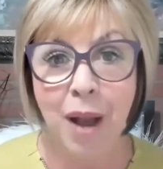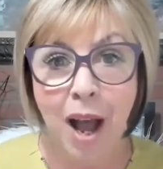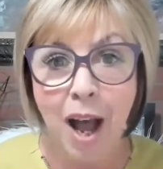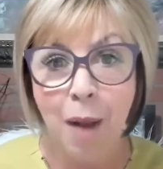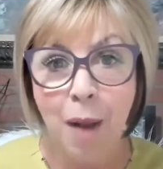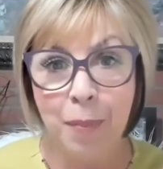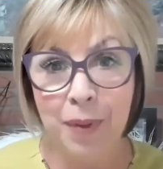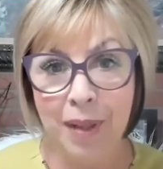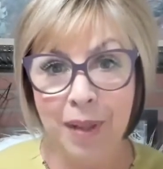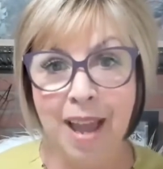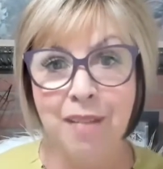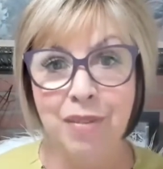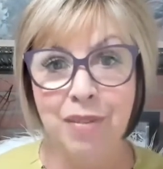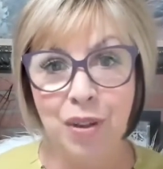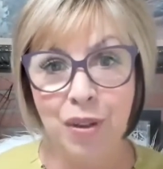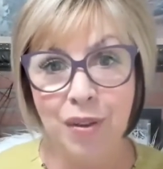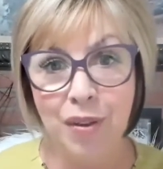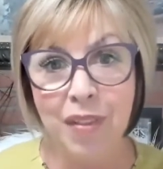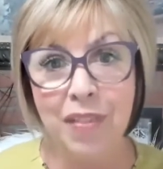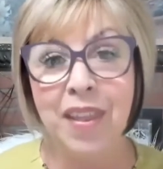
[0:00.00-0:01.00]
up
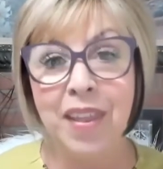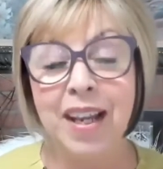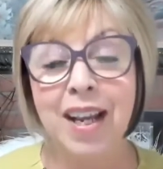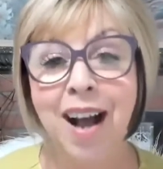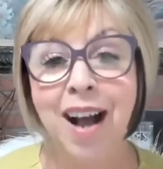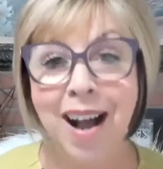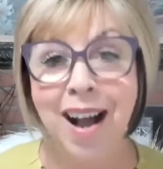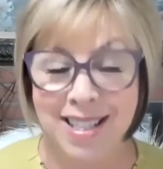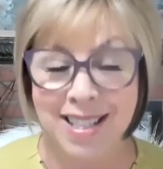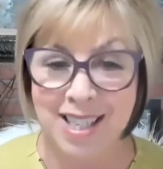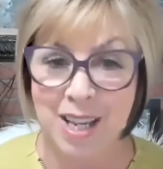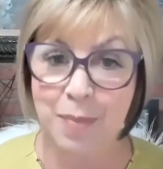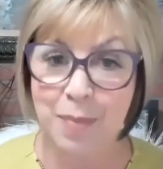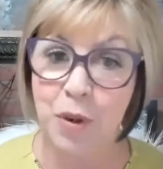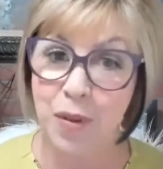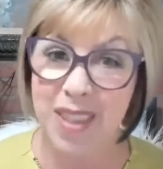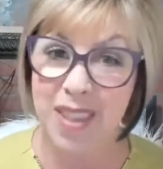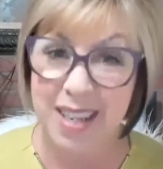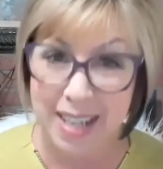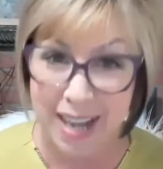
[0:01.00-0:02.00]
level the concept
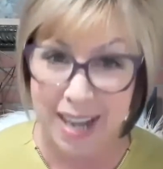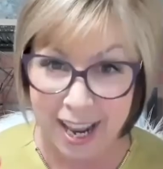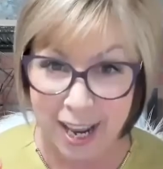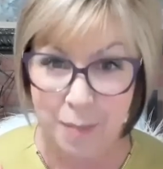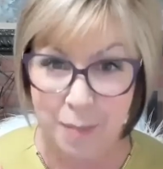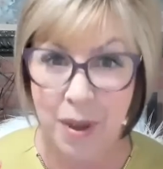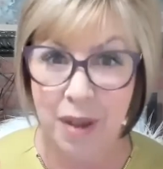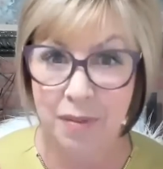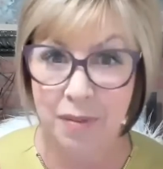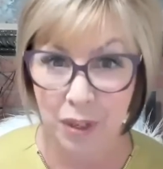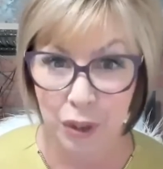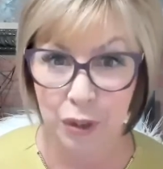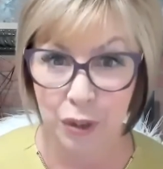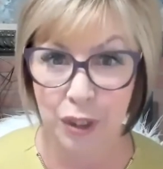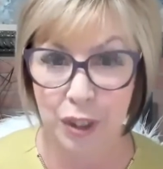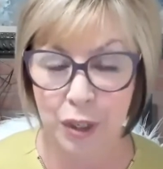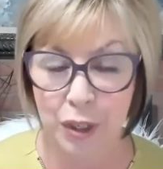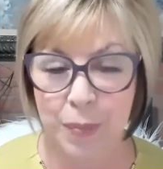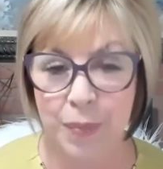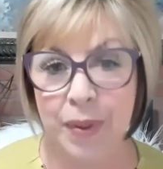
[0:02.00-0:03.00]
or the name of the
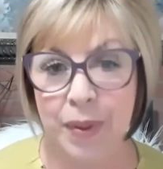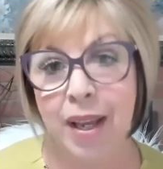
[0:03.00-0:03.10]
group.